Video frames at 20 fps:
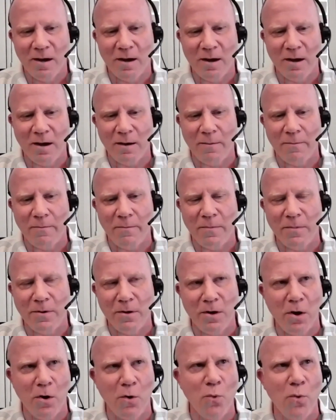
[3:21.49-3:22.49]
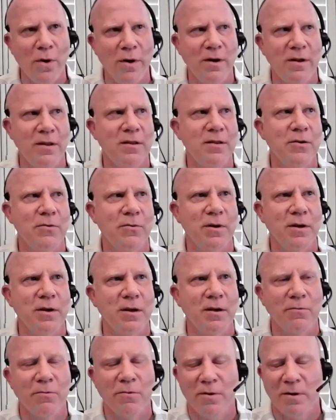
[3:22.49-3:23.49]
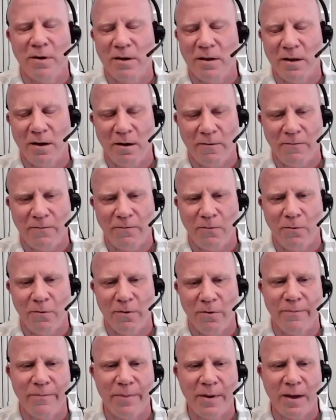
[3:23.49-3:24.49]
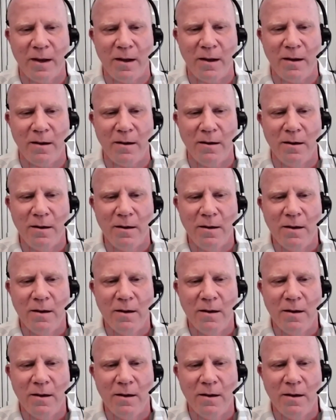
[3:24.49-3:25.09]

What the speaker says: No one is doing it really there for the pay,